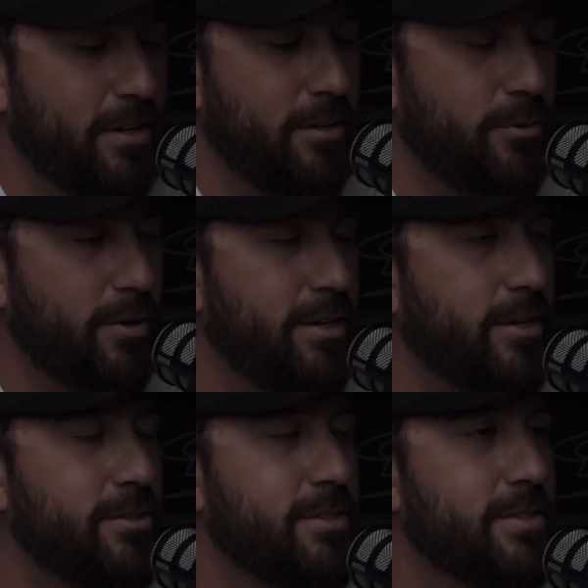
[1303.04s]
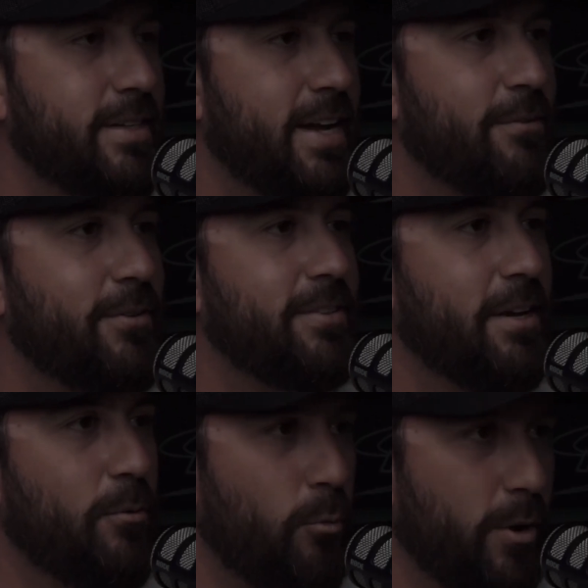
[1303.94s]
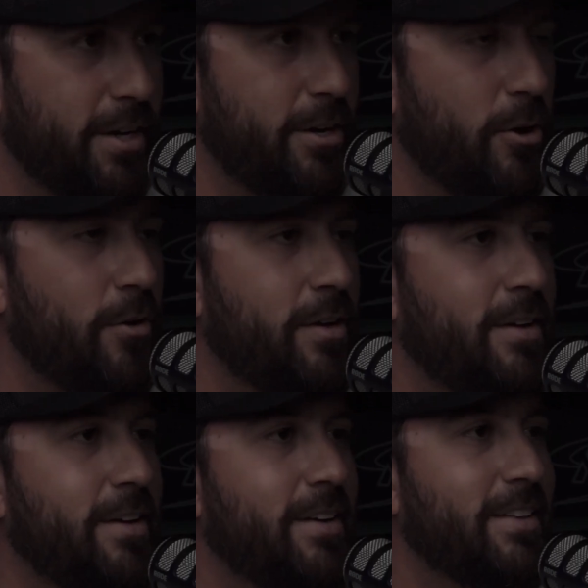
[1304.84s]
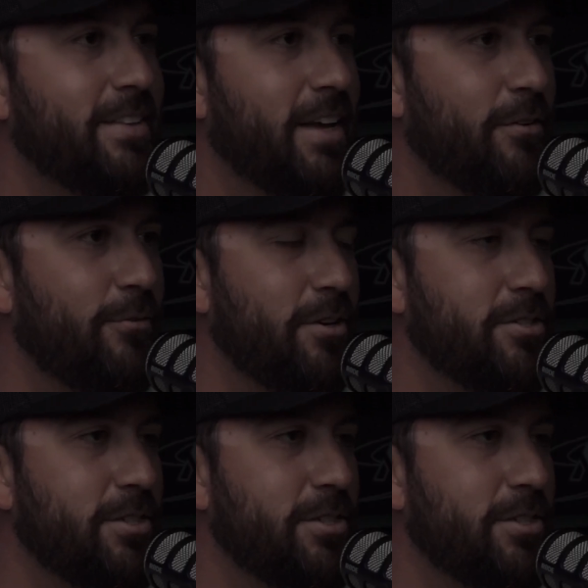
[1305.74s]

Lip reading: a great coaching staff and then win it all that first